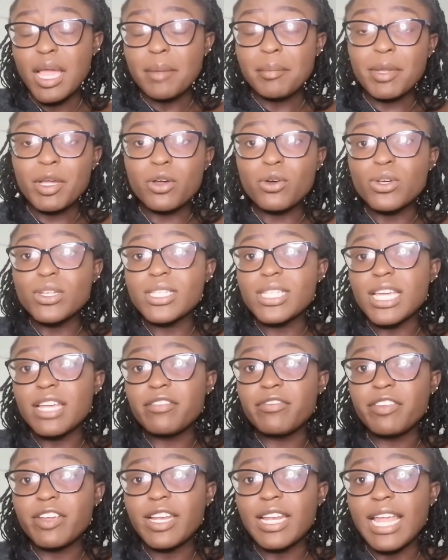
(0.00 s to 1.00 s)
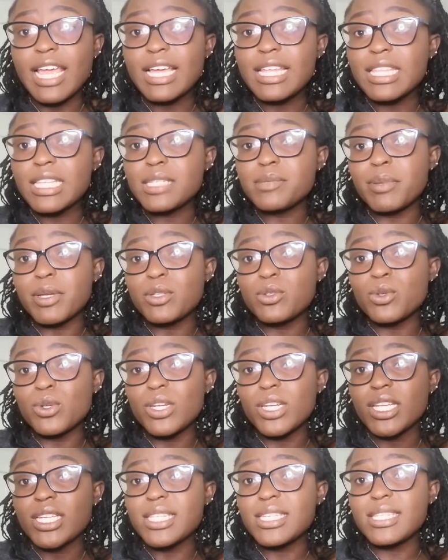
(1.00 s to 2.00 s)
Because they'd feel like this
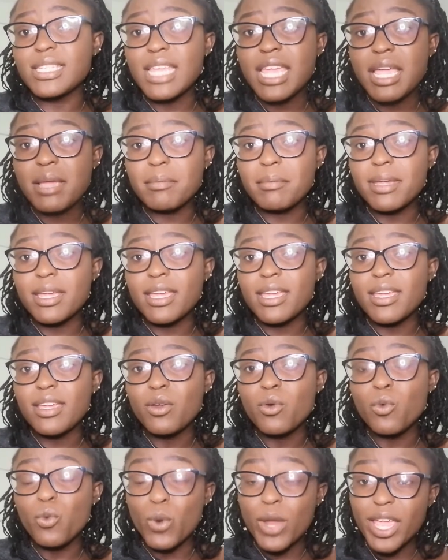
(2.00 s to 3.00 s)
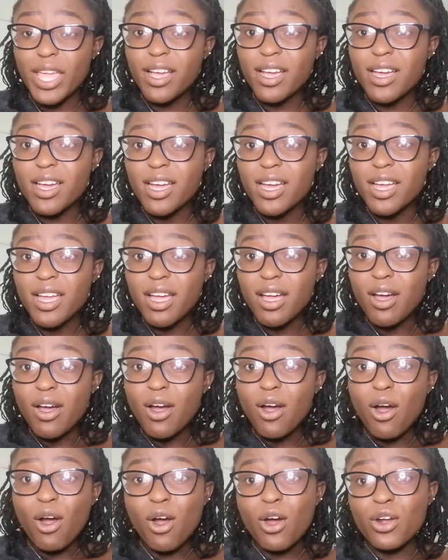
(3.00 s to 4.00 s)
person is seeing me weak,
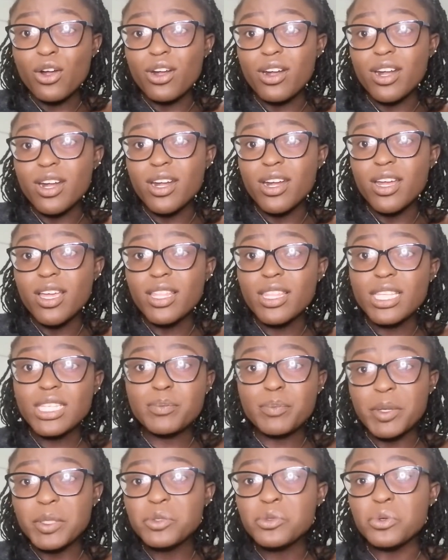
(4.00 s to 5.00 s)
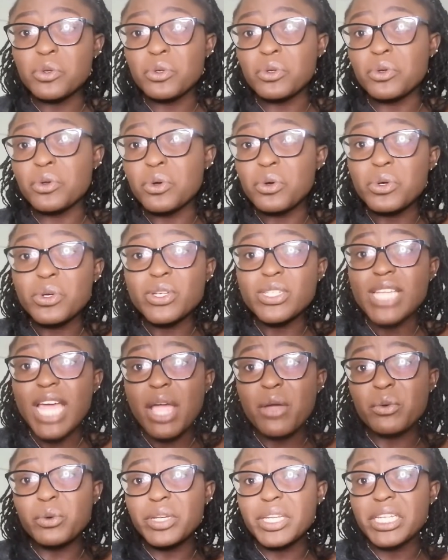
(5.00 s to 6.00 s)
or this person knows
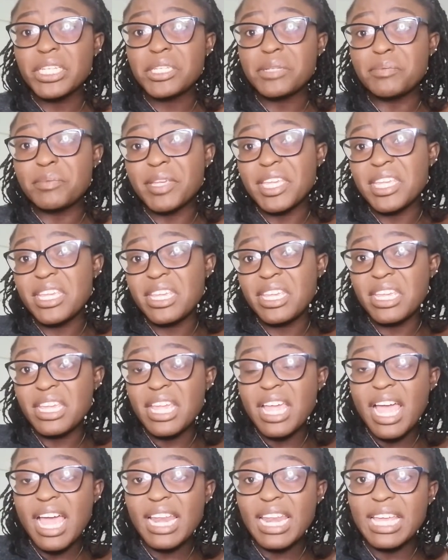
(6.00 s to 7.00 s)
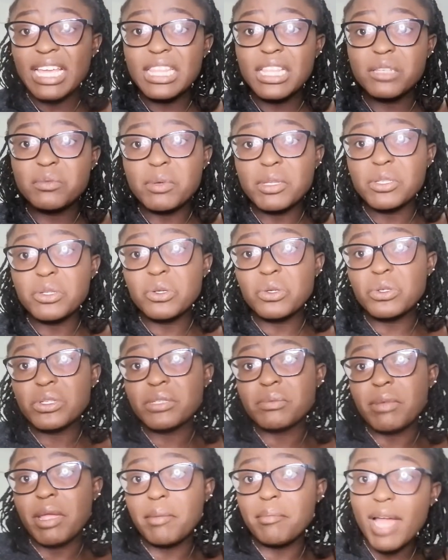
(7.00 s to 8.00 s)
I wouldn't be here, like this person
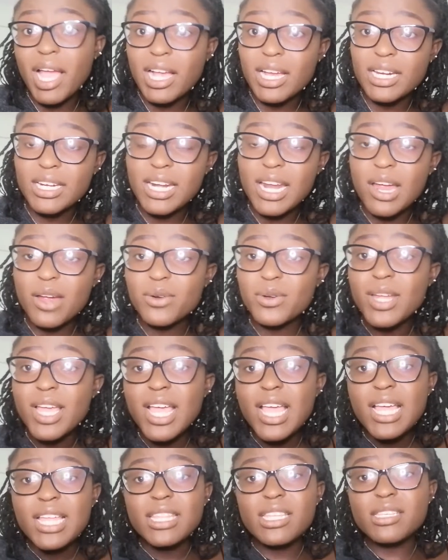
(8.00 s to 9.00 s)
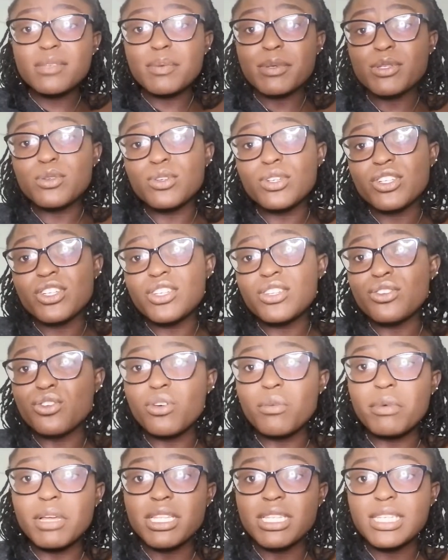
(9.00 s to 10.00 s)
knows my background, this person just
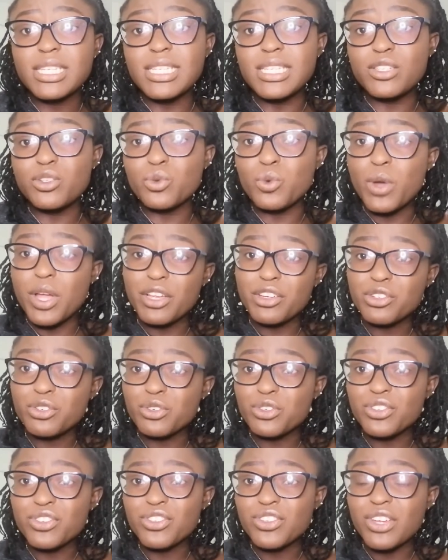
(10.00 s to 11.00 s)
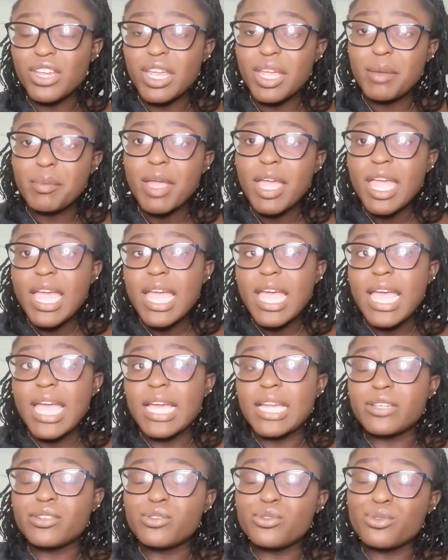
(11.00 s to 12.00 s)
knows my situationship,
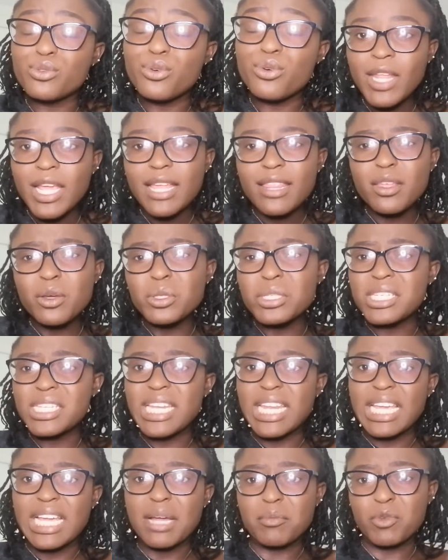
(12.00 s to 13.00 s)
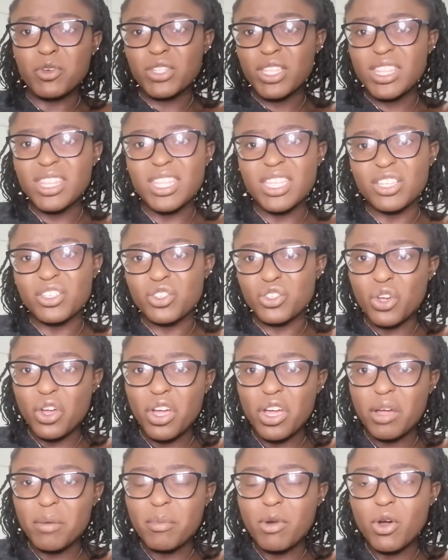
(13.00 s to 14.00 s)
and so they won't see like I'm not the
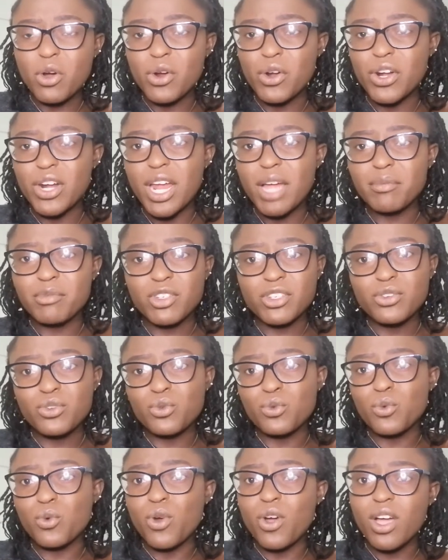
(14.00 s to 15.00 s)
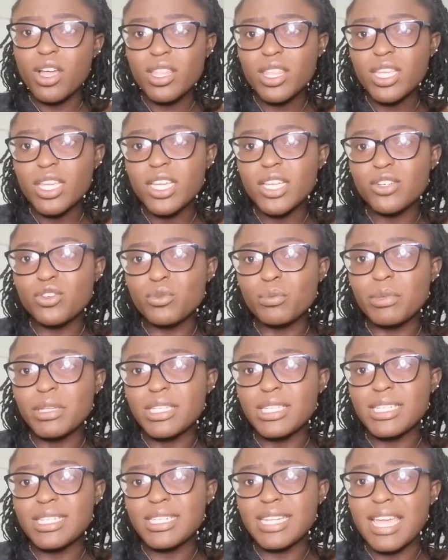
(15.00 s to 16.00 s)
job or I'm just worthy to be
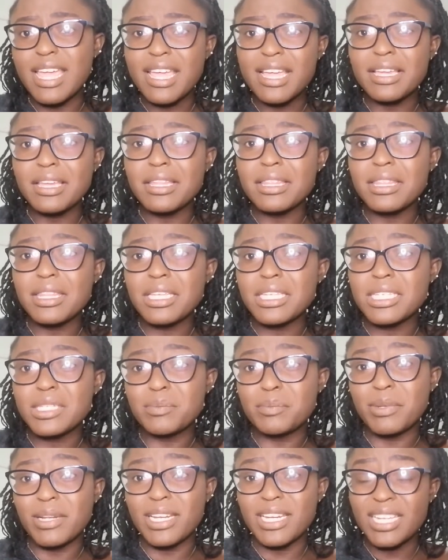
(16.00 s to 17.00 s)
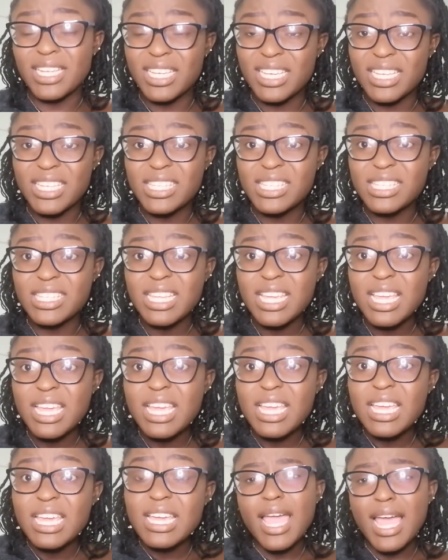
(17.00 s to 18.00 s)
staying in this place.
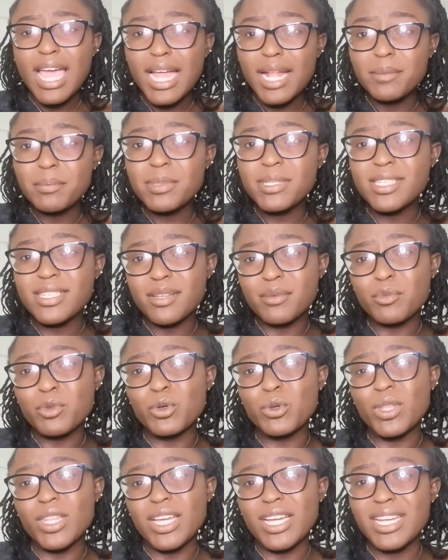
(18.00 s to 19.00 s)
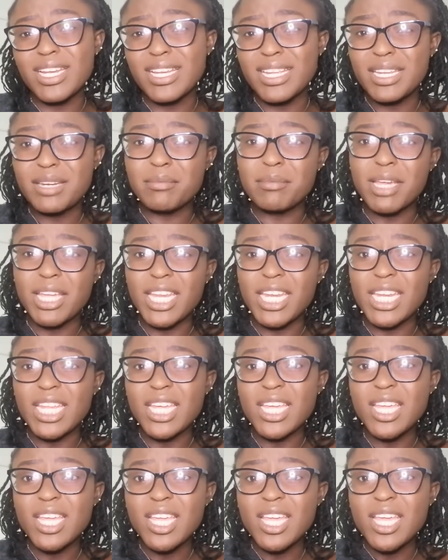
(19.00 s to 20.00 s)
Help someone with a clean mind.
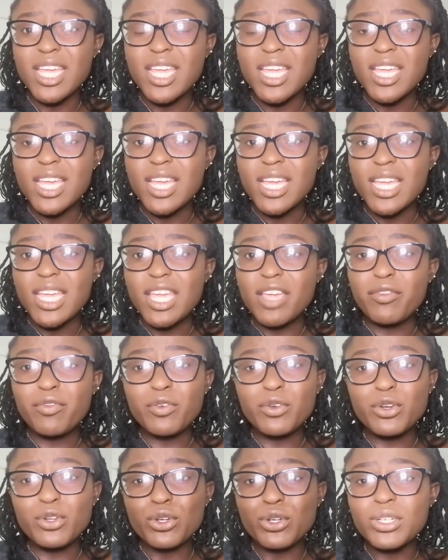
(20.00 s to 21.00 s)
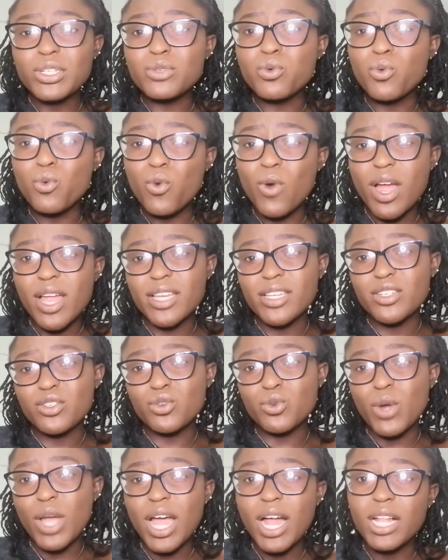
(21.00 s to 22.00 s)
If you don't want
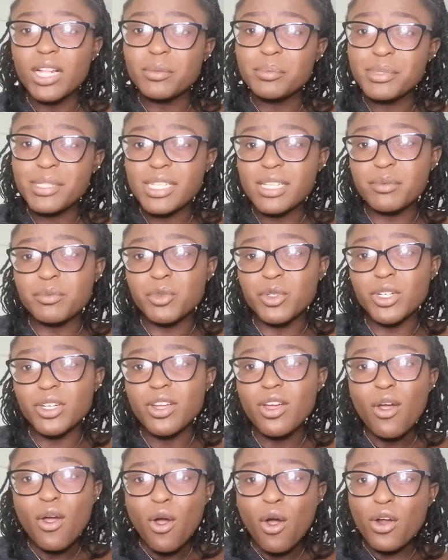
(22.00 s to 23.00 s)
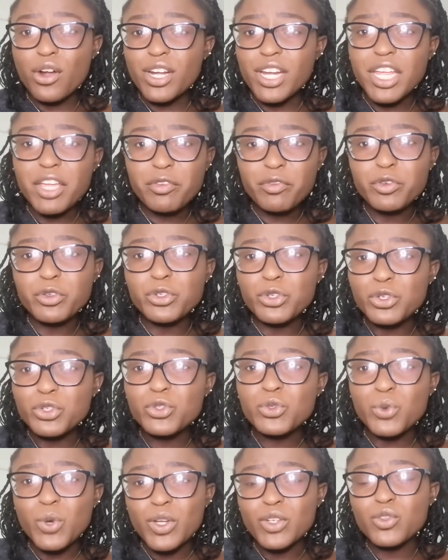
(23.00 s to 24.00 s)
to help someone, or if you
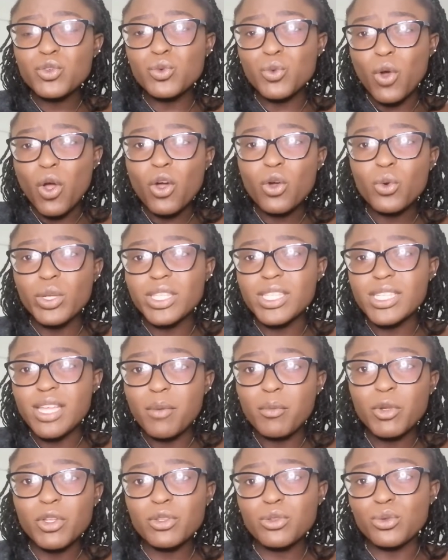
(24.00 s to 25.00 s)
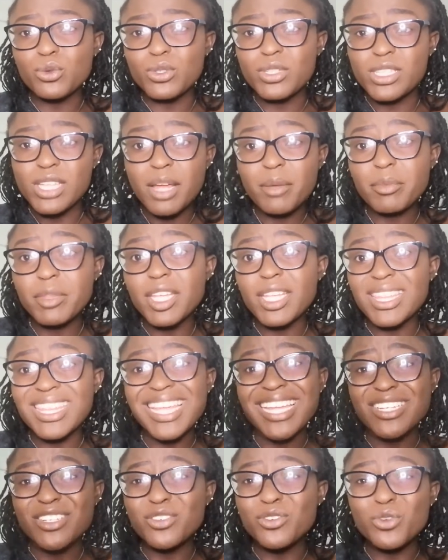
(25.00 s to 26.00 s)
don't want to work with someone through something,
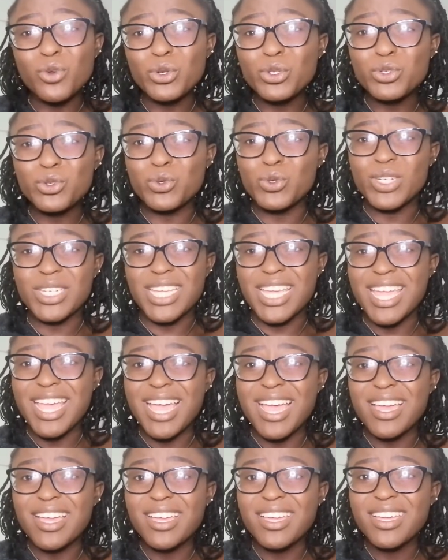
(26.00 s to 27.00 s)
then don't you dare.